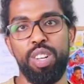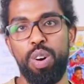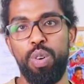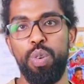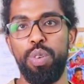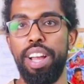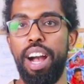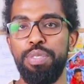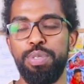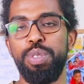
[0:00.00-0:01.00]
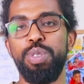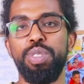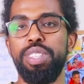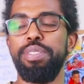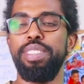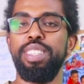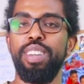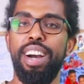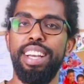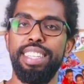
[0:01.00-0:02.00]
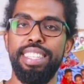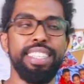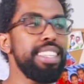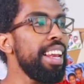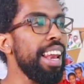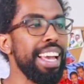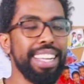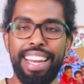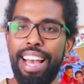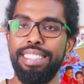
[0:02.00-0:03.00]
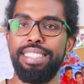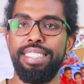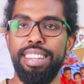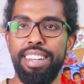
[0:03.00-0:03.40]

So we have to do the video I did like last